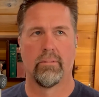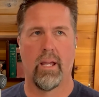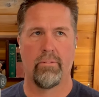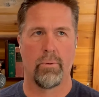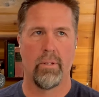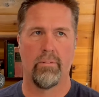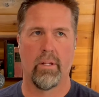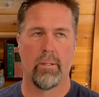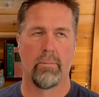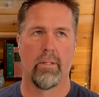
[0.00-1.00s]
we
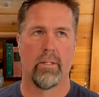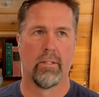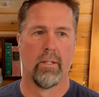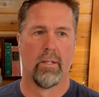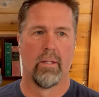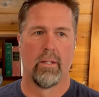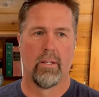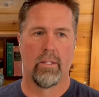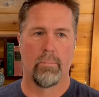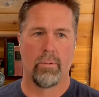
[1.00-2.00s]
developed the
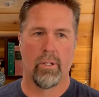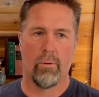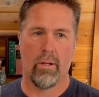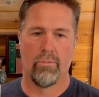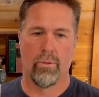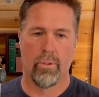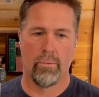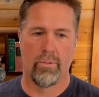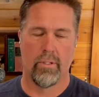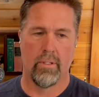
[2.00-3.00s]
pre-qual
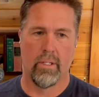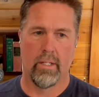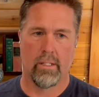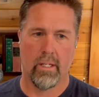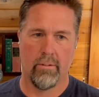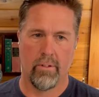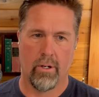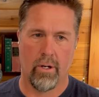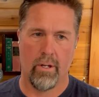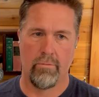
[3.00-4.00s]
forms and kind of an
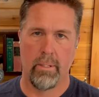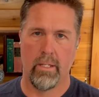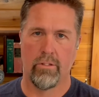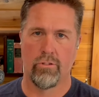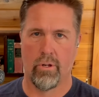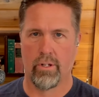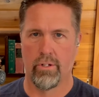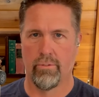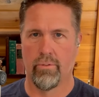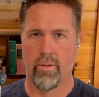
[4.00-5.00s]
RFP
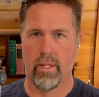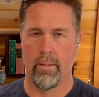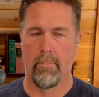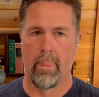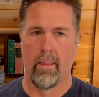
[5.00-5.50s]
structure for them,